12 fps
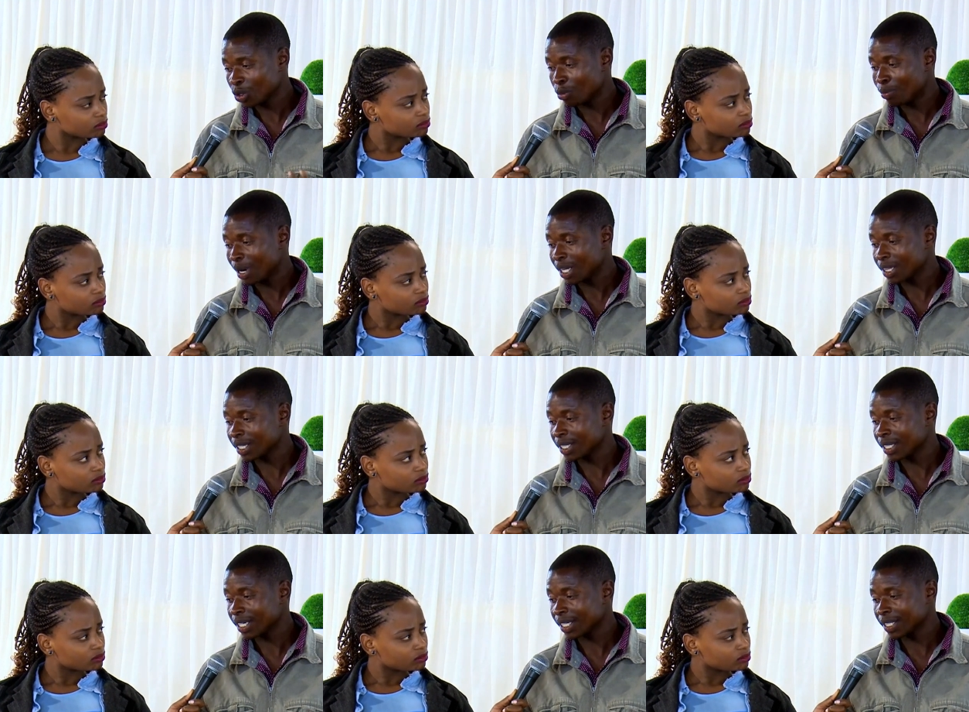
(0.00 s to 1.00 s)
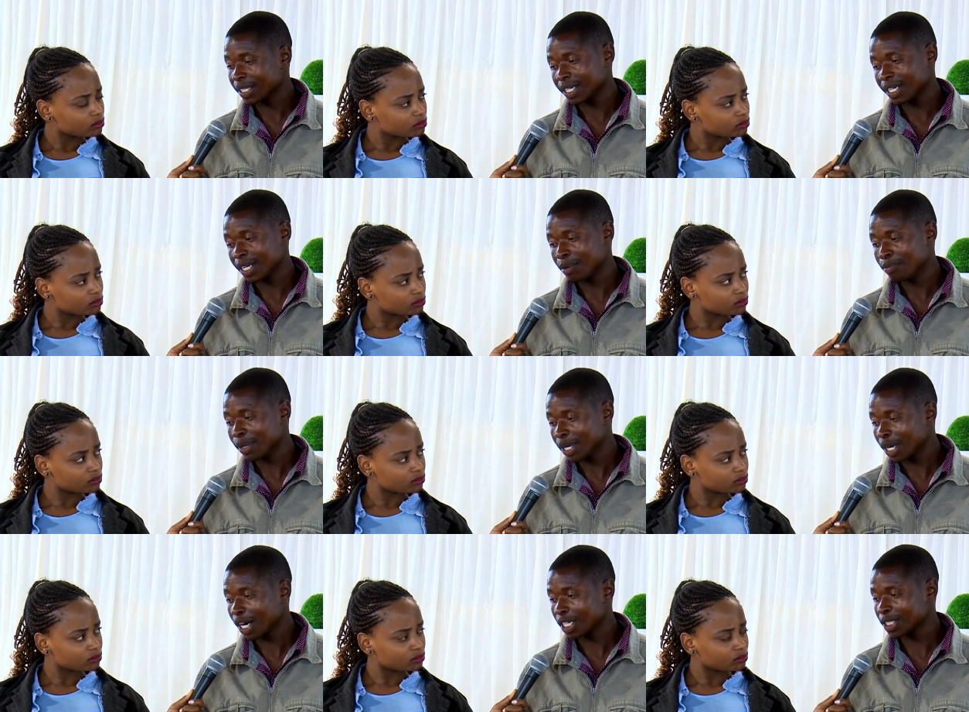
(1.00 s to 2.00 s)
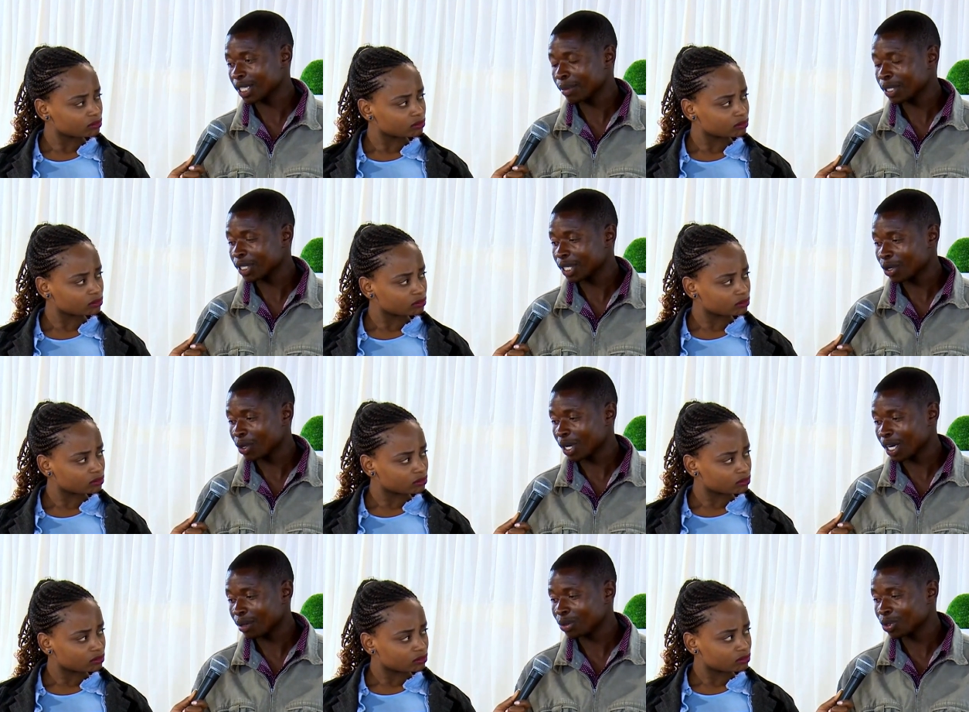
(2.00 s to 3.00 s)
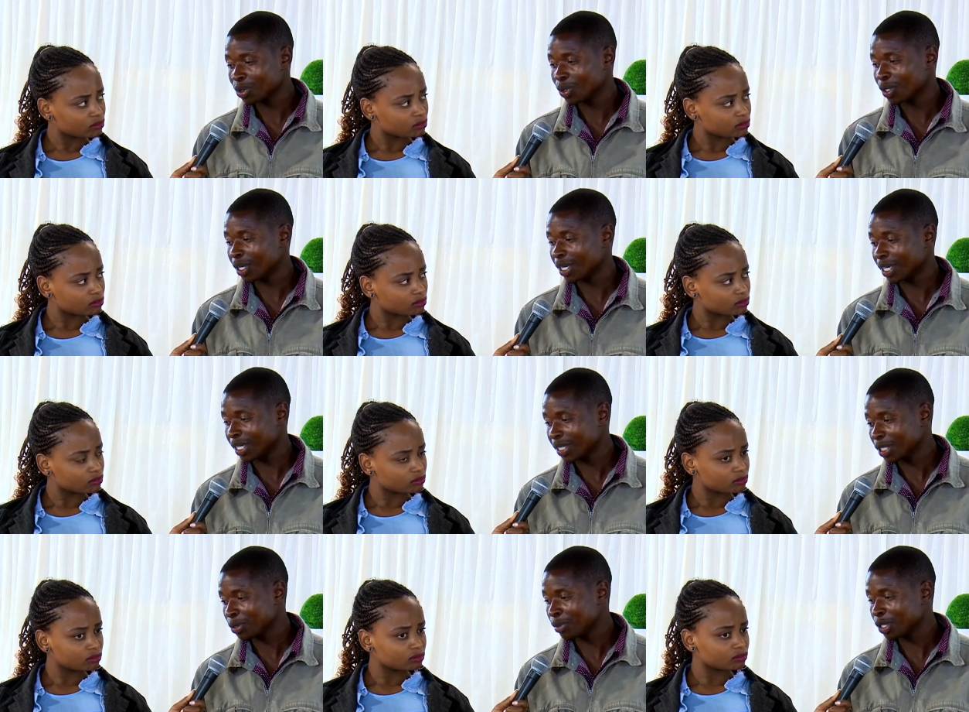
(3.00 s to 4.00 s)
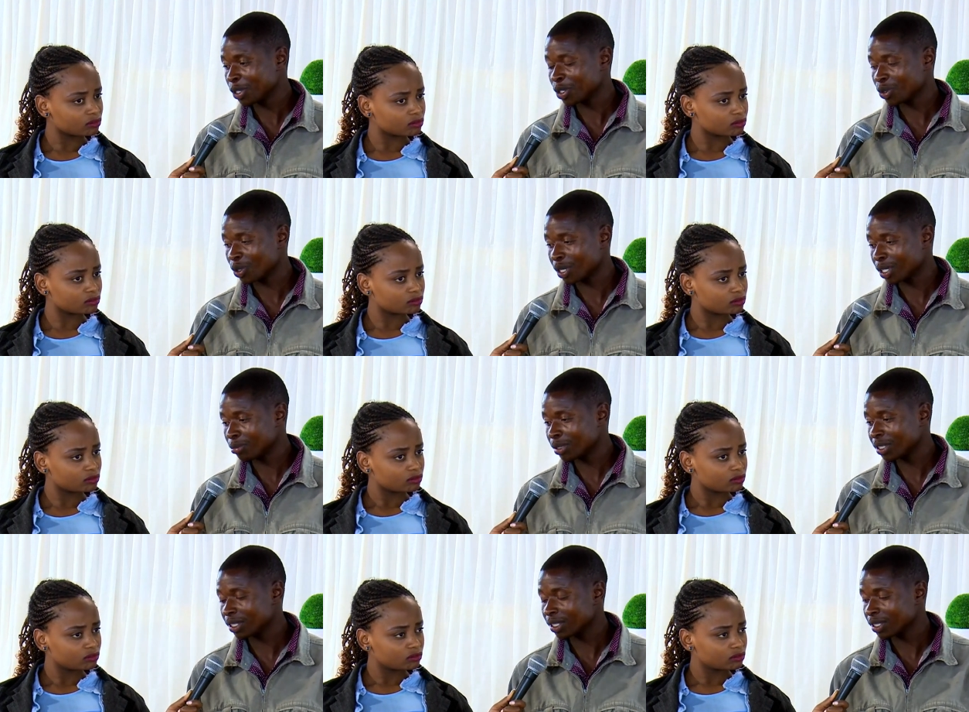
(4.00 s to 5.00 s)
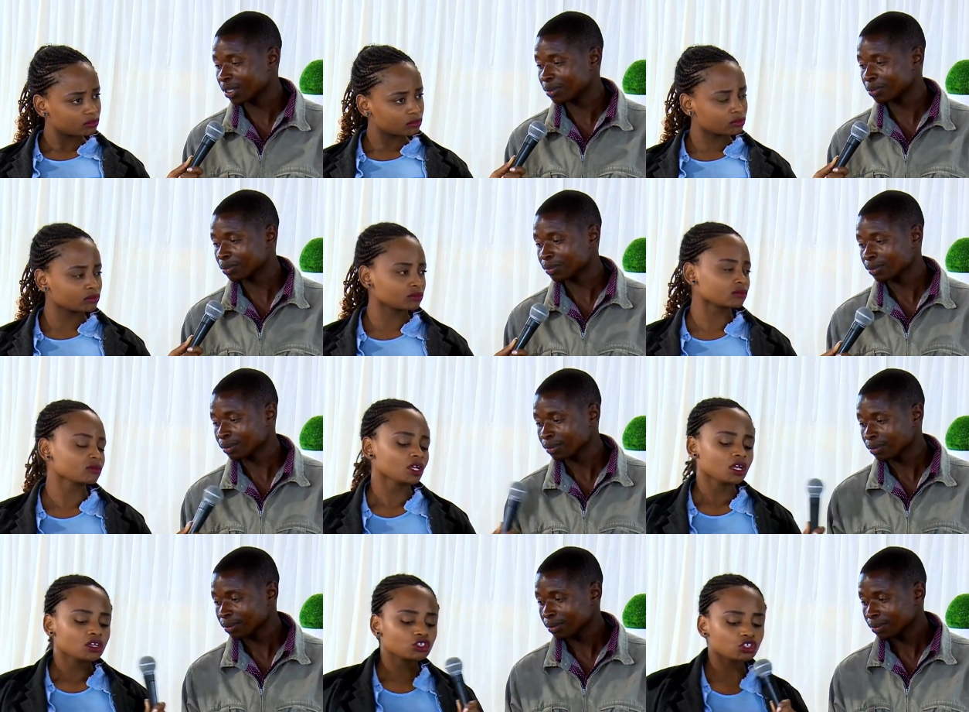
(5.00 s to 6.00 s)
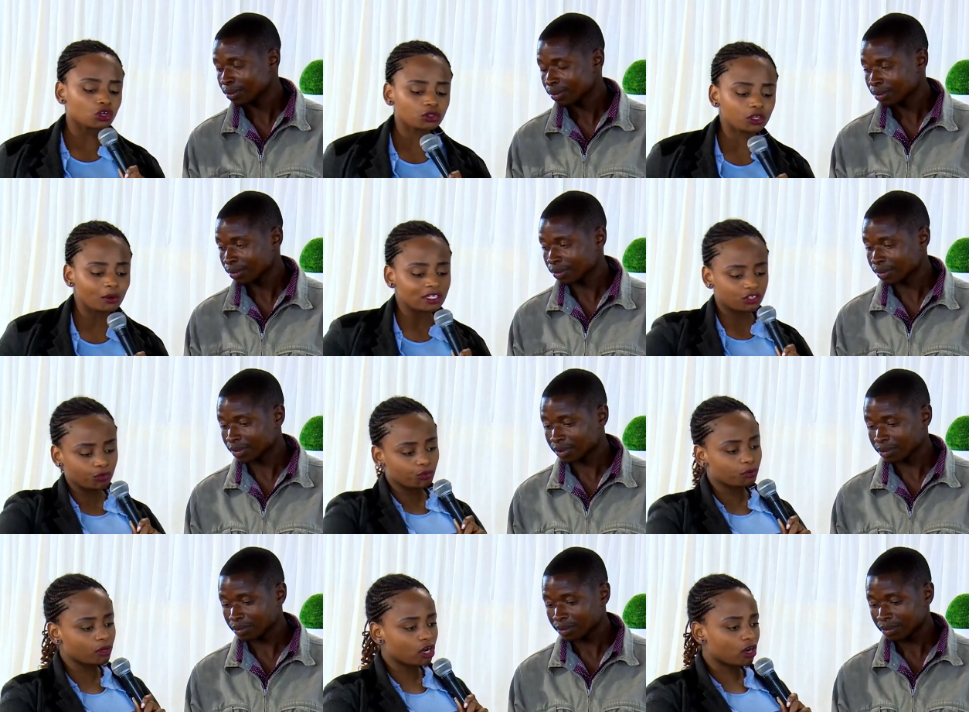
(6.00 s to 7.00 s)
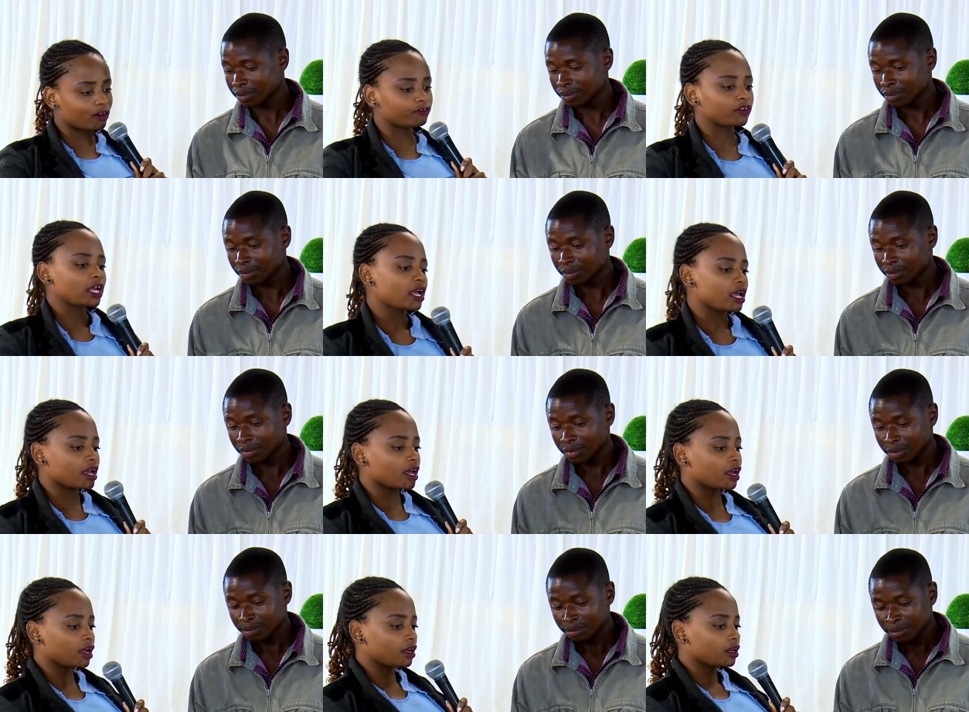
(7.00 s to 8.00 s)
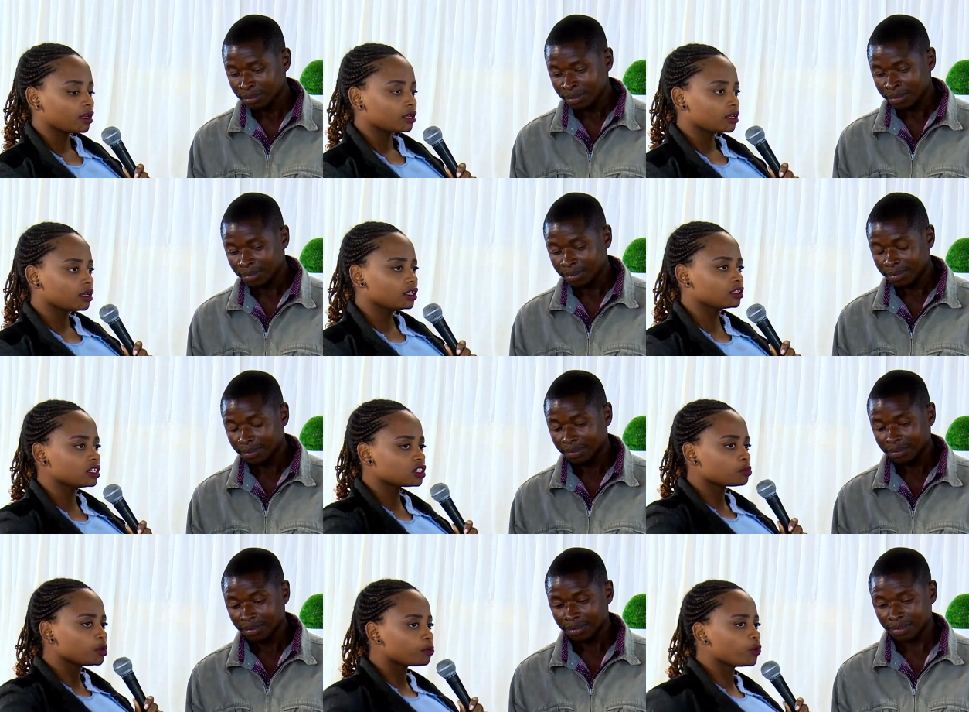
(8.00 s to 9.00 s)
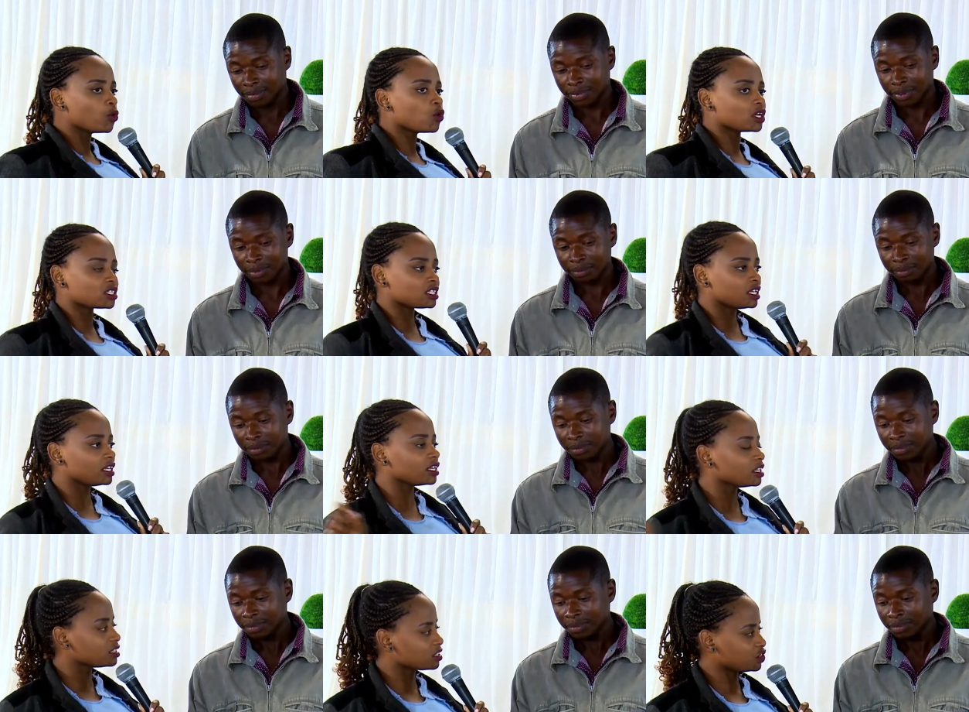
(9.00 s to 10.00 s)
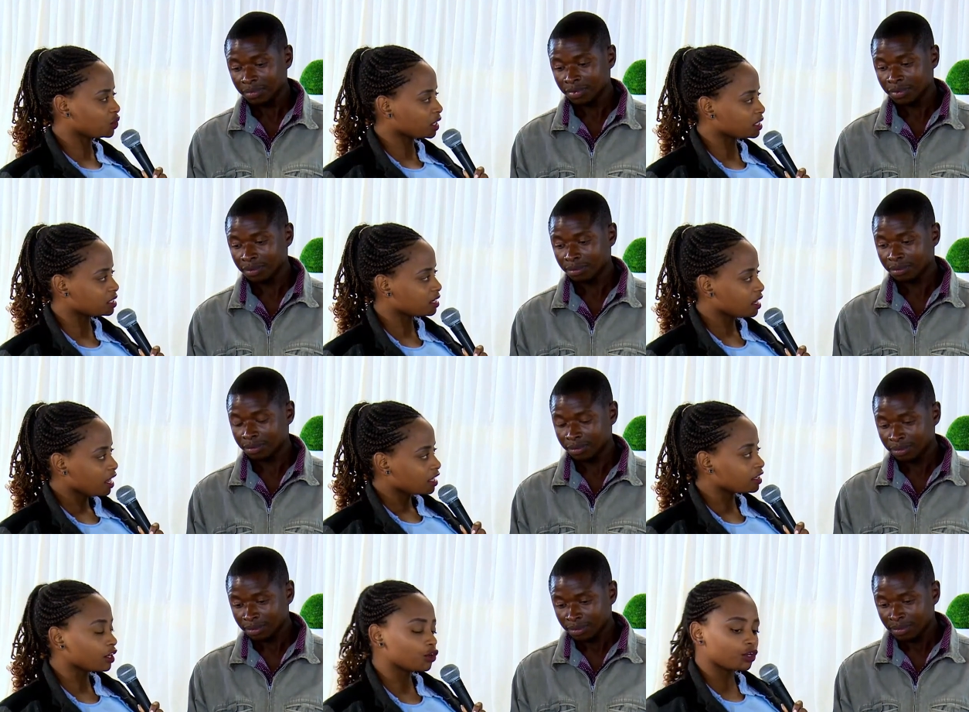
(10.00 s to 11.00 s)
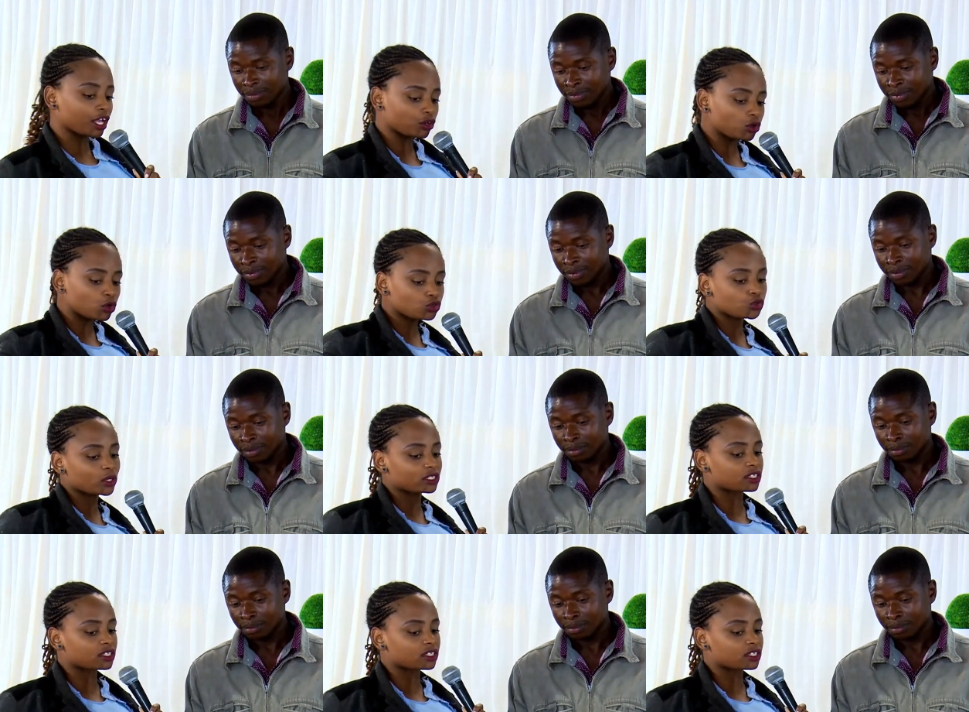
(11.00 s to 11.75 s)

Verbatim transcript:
Speaker 1: to bath and then uh, many customers they will come to uh, his business or her business.
Speaker 2: So there was a rumor of uh, these people who are selling in the street, they can go to a